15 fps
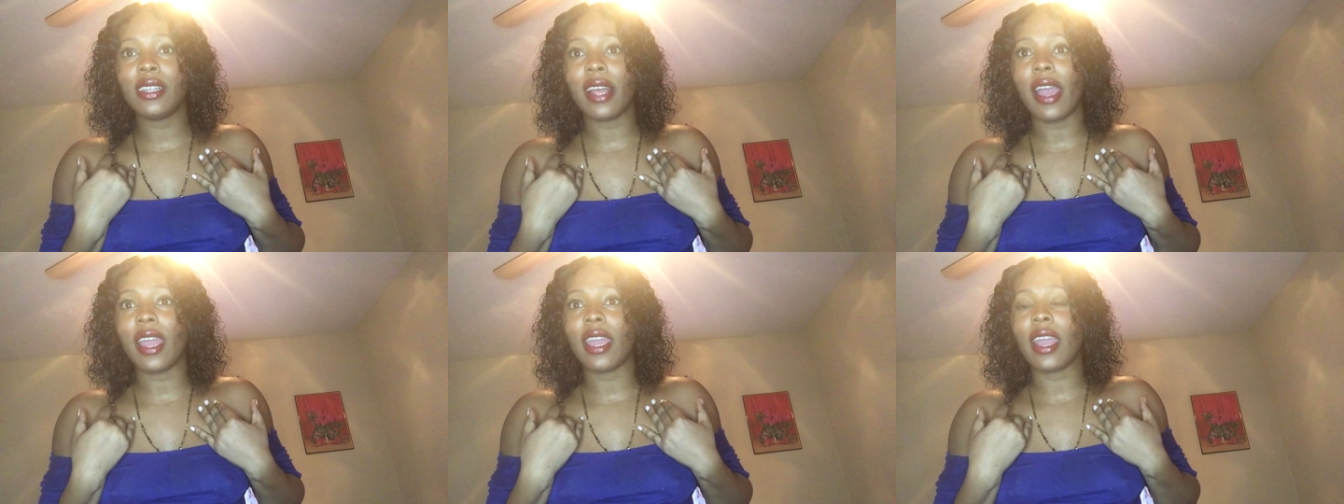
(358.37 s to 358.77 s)

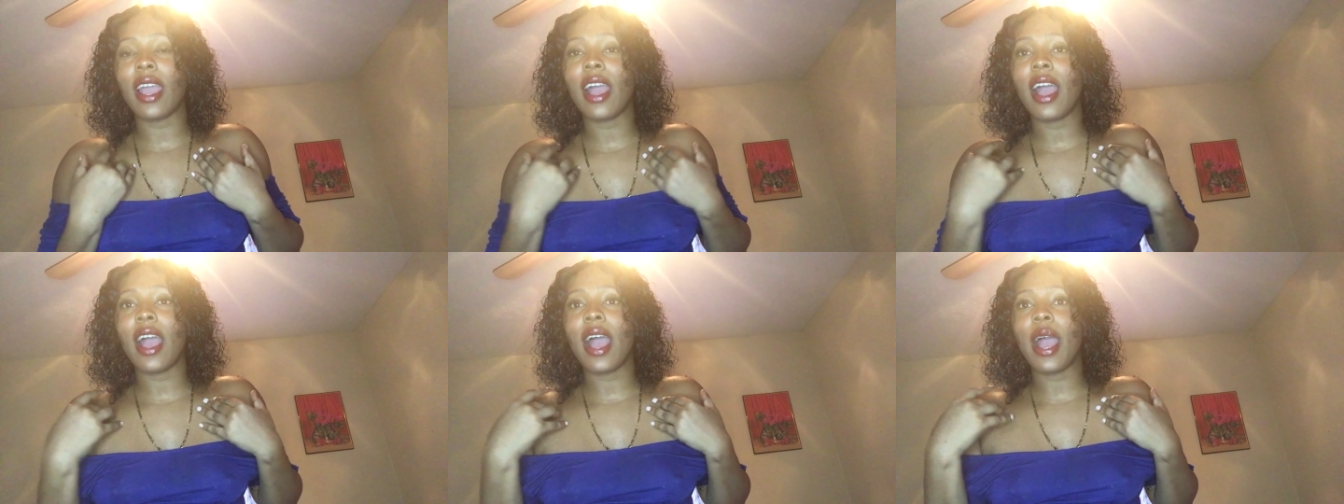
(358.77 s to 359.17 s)
Like,
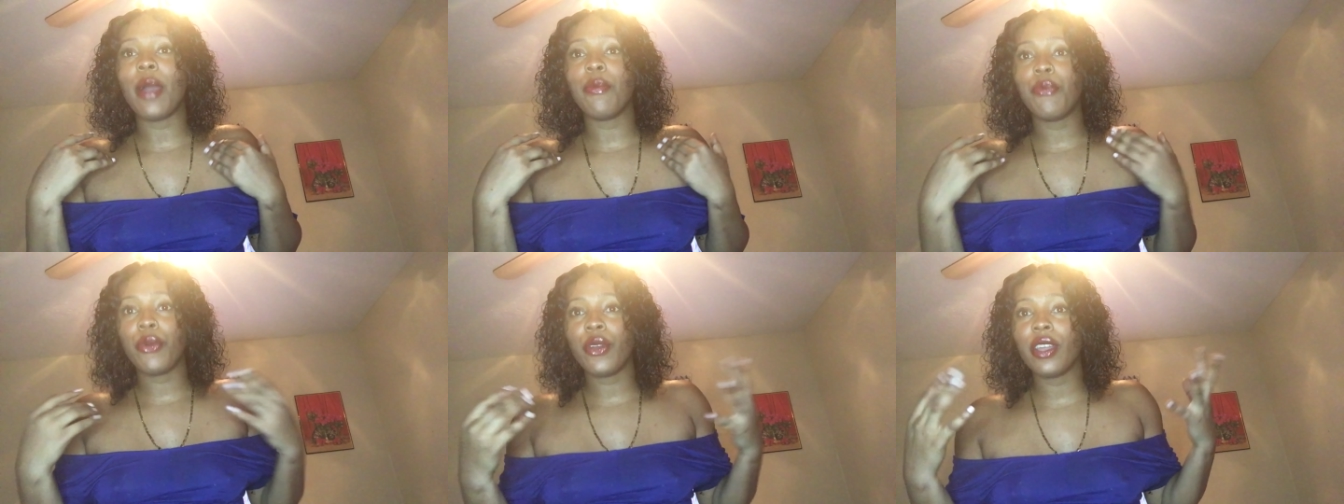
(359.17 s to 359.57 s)

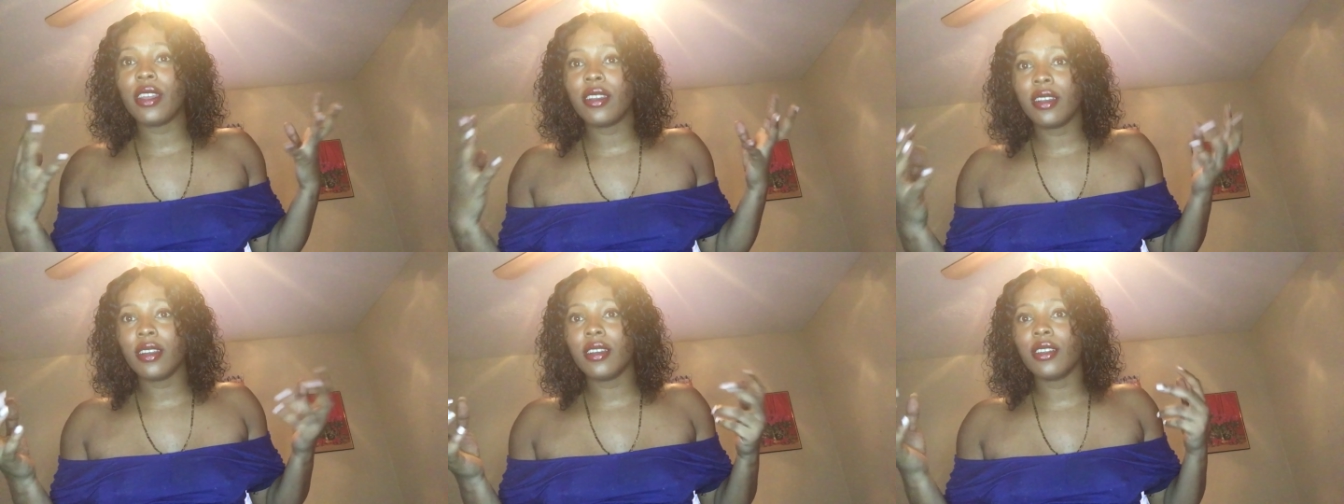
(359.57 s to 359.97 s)
I
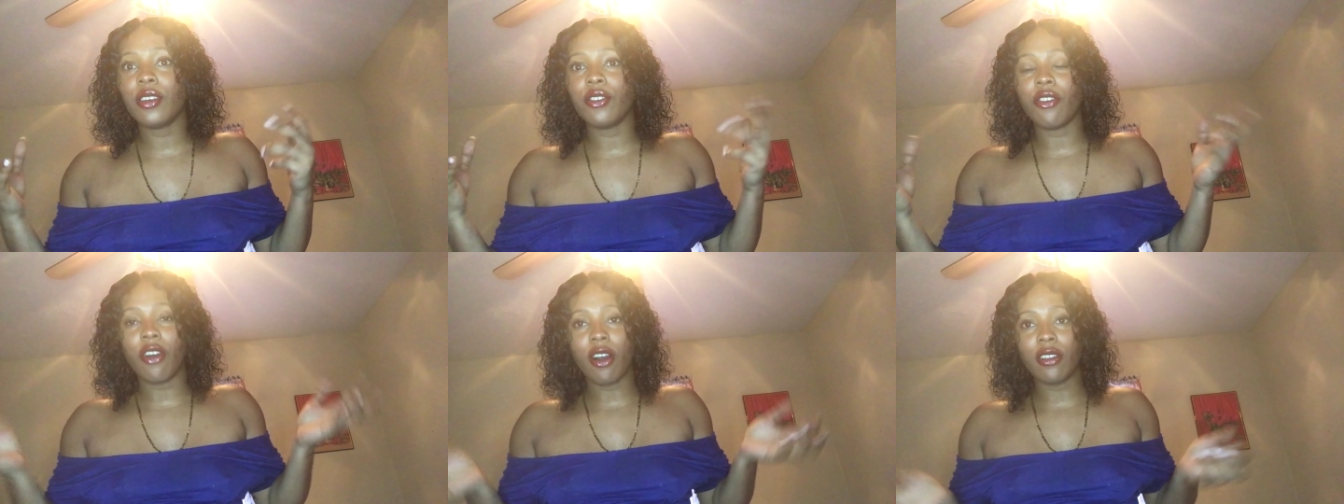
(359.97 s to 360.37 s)
pray good
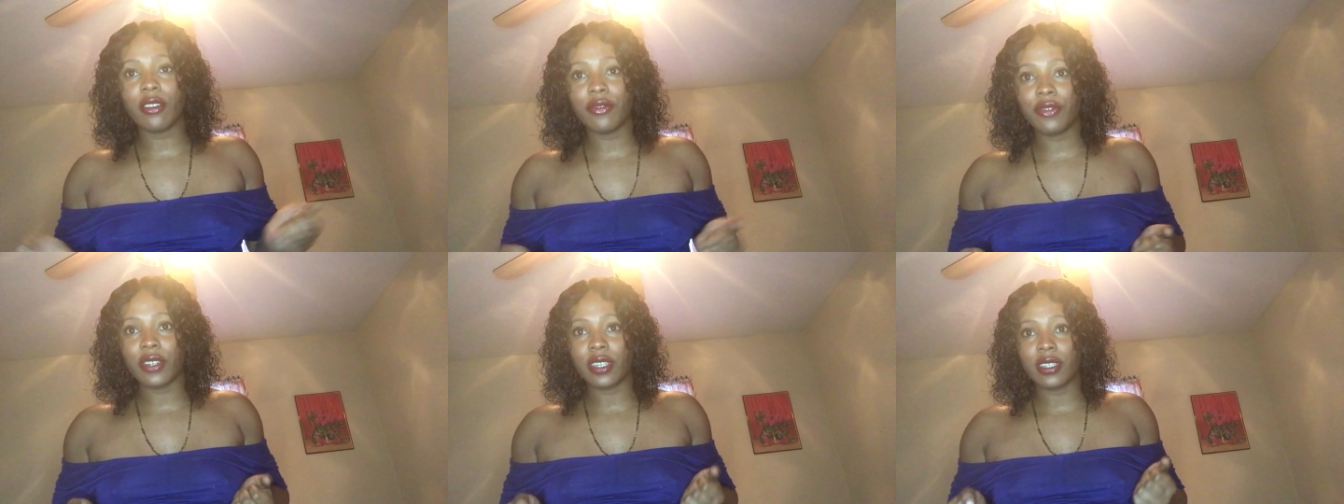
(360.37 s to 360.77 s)
on all
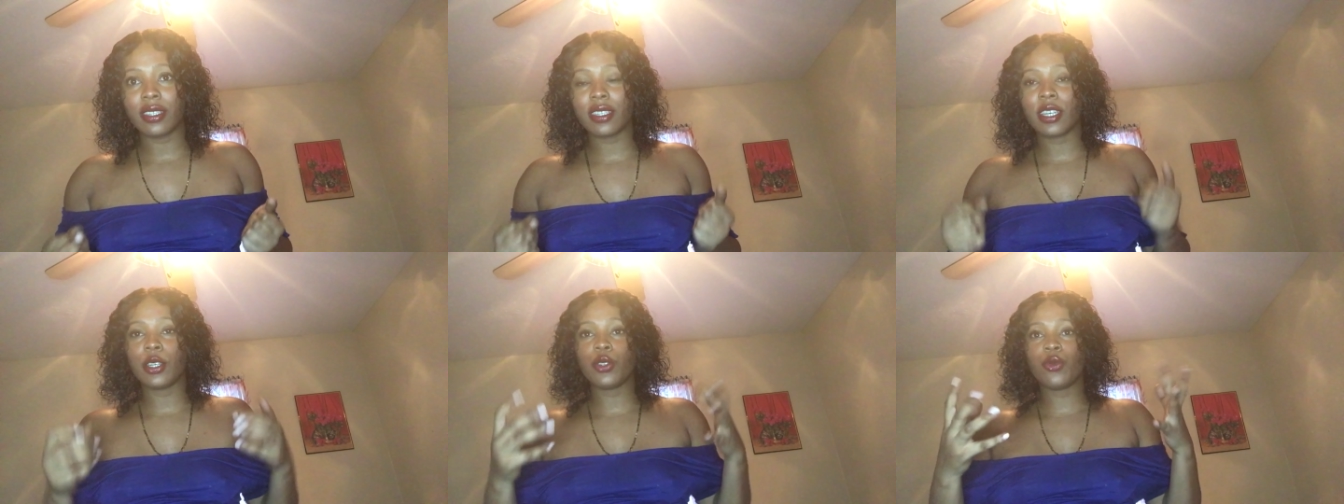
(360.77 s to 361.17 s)
of us
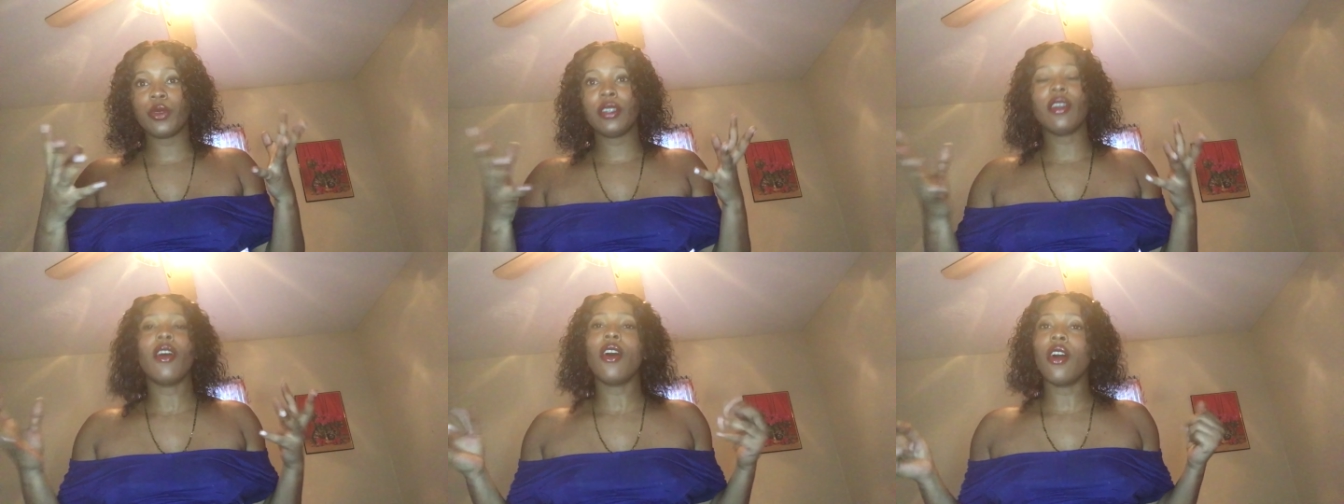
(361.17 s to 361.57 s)
because
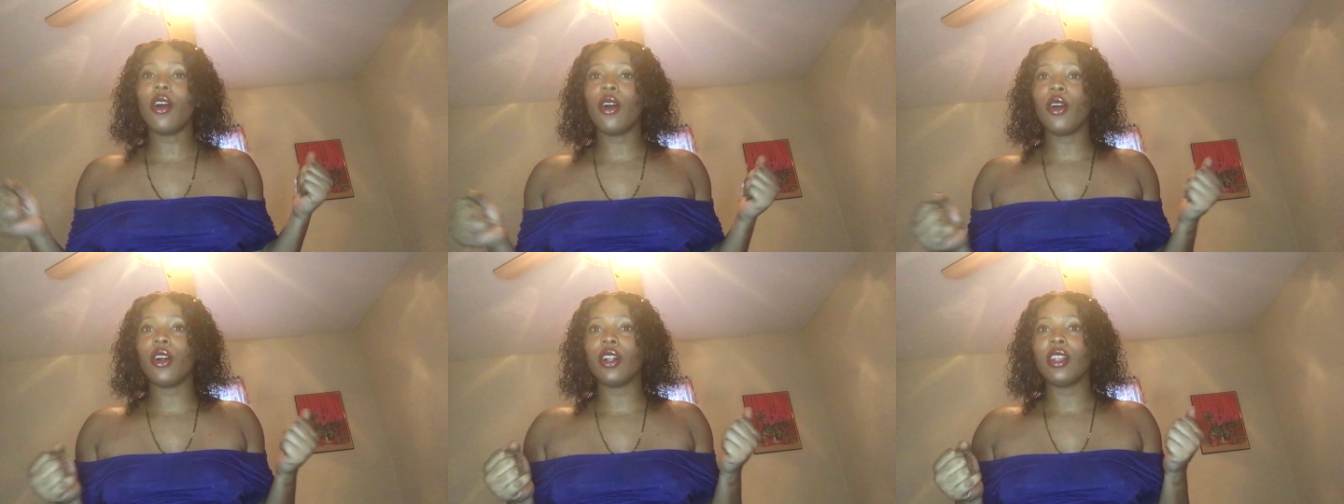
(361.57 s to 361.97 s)
we
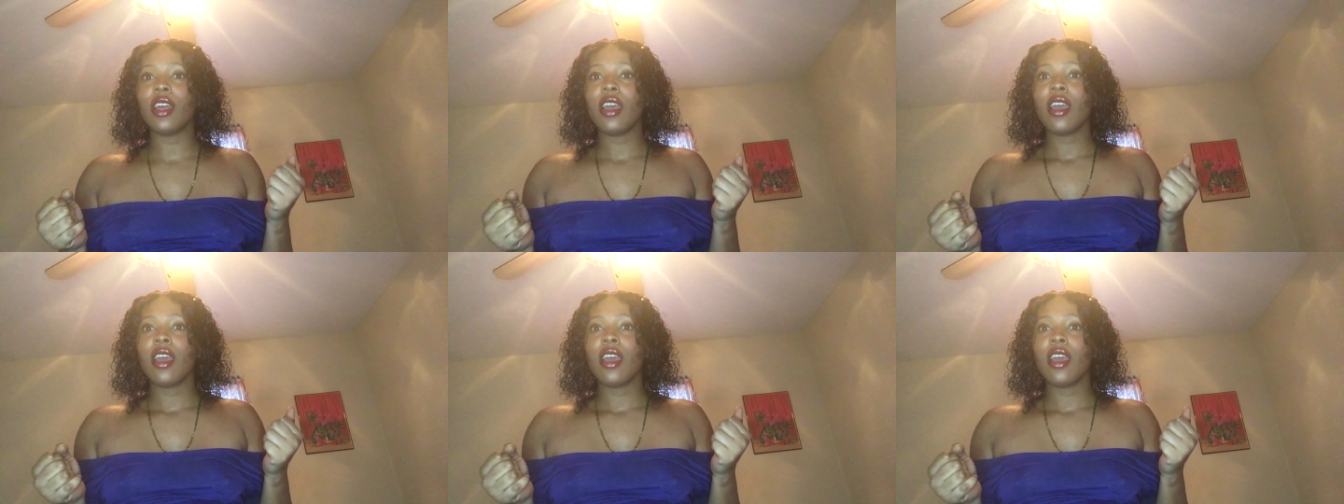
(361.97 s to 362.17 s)
all